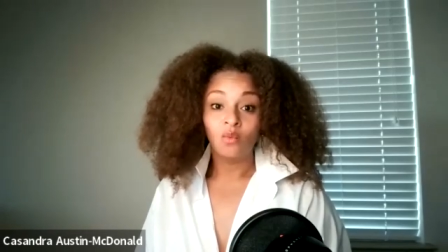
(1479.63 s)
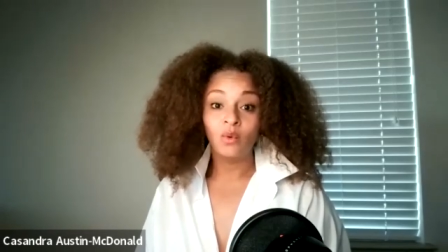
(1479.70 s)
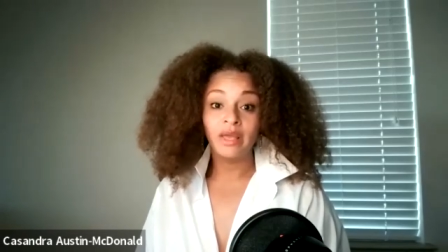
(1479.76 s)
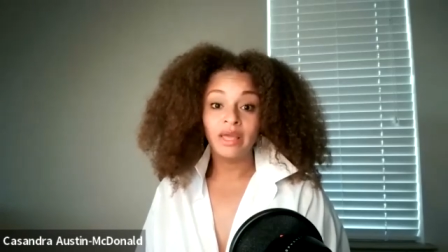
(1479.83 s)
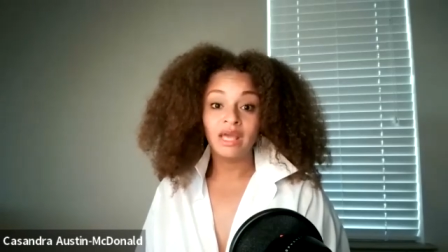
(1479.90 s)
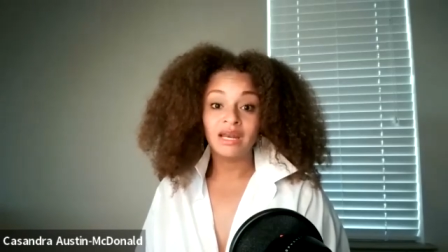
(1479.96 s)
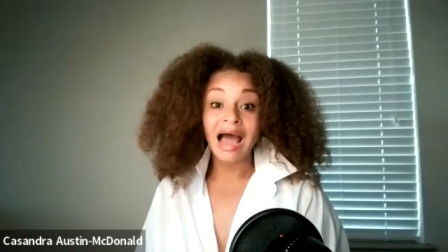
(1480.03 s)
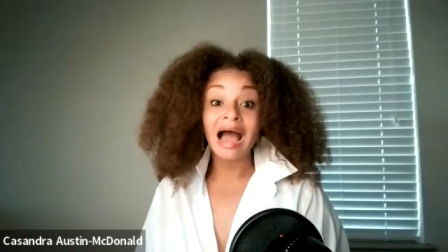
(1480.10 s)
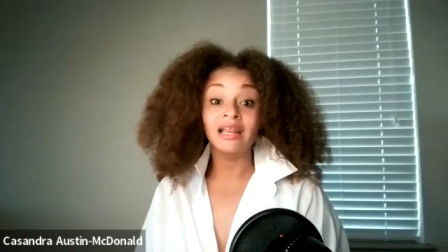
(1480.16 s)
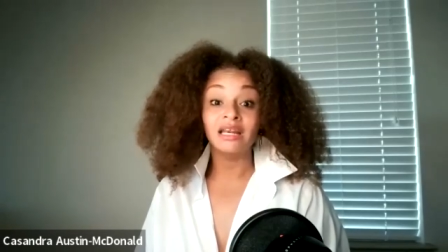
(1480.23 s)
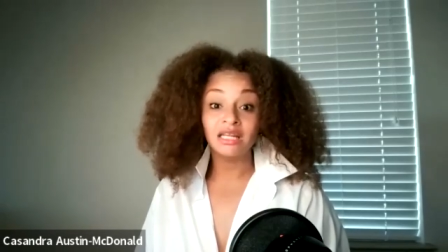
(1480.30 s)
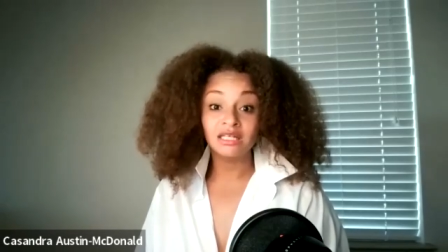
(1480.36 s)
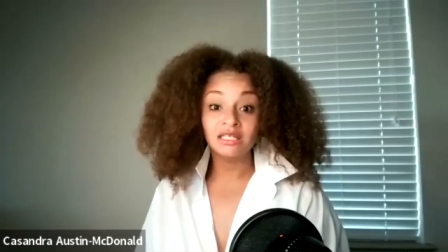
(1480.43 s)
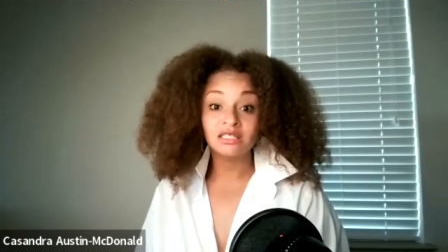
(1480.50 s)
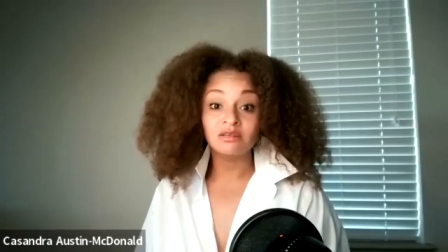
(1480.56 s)
When
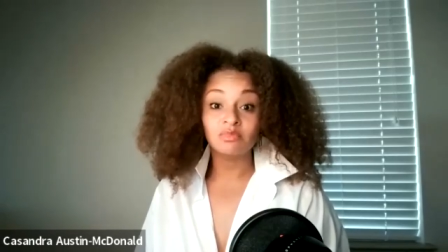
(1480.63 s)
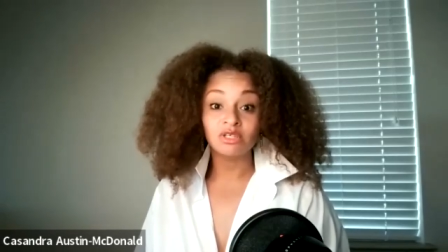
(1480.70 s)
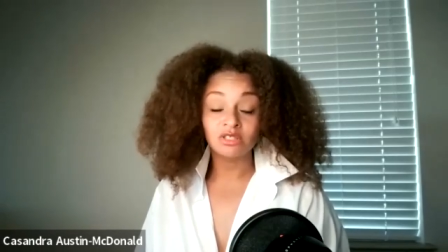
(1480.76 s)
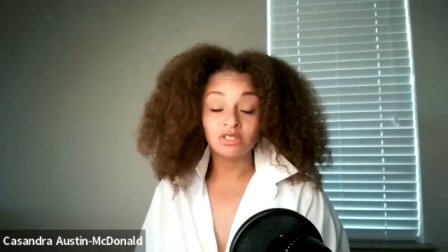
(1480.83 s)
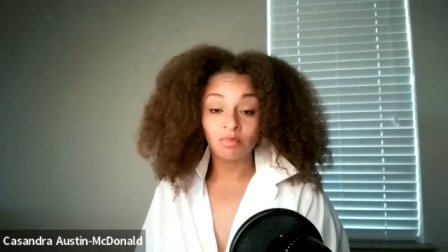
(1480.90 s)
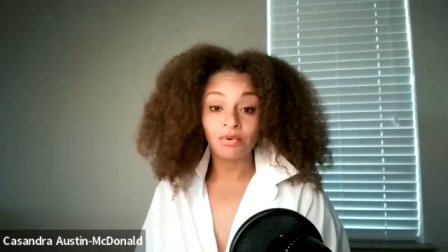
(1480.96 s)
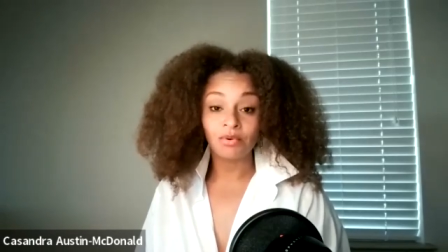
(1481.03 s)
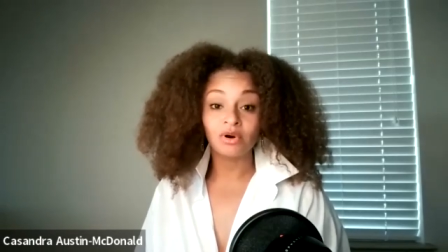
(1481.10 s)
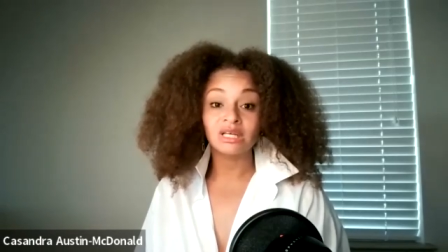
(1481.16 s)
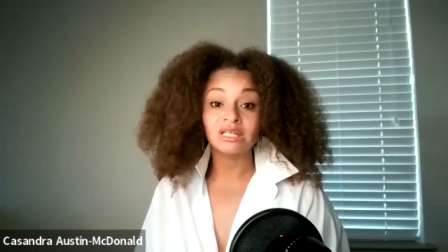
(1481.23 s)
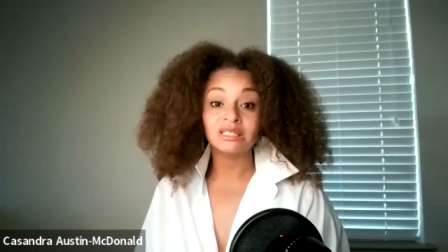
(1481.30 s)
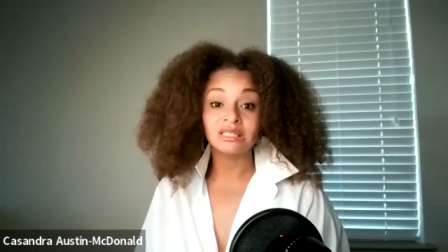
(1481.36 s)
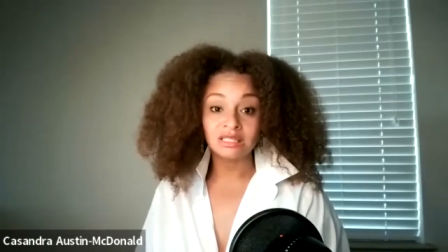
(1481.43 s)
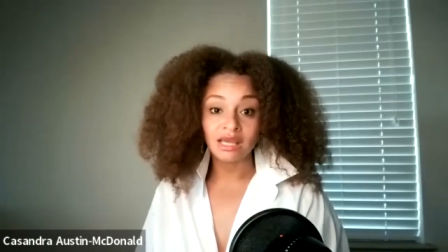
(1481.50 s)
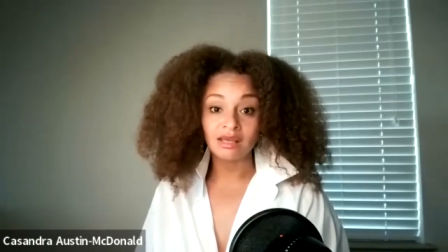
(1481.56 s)
I needed to be
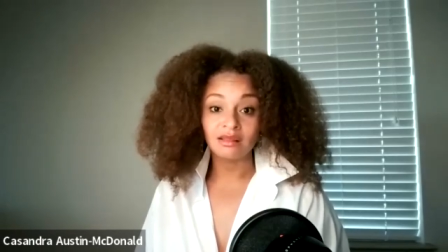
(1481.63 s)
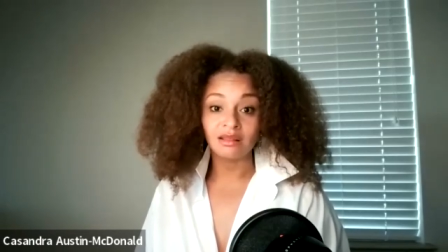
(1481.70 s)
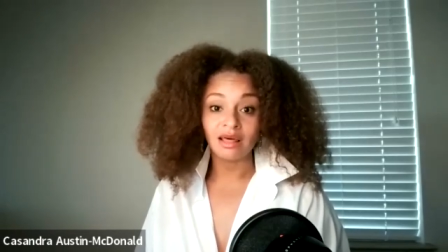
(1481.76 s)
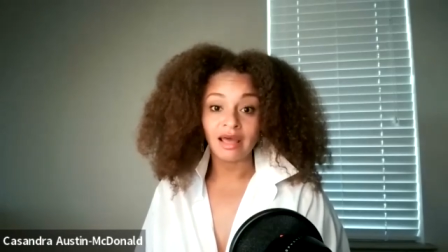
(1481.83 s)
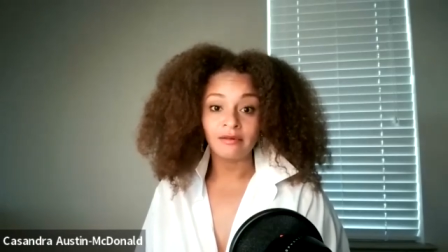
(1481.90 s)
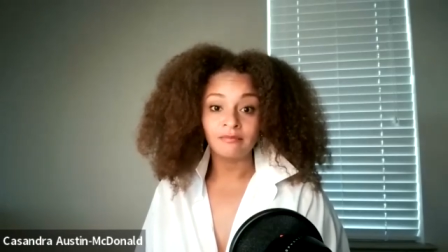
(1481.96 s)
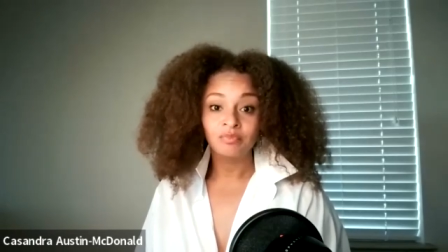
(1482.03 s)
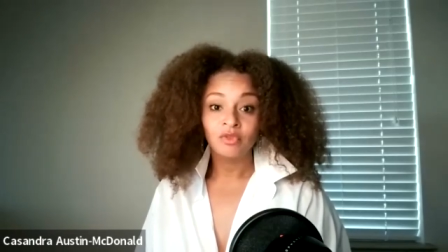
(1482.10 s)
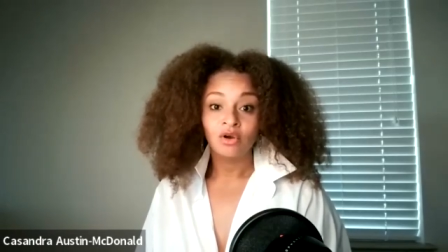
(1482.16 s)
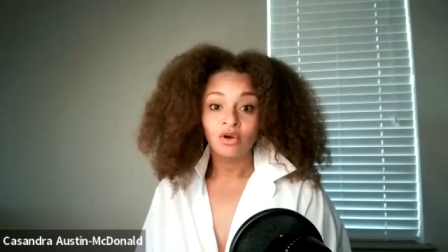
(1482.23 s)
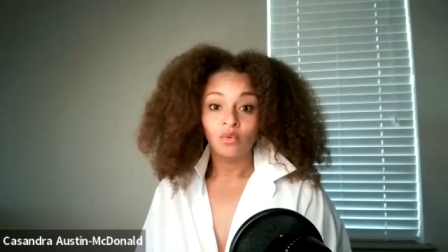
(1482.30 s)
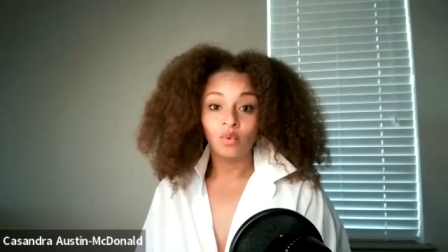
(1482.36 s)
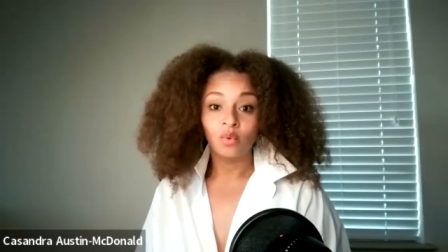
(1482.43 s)
supported, say that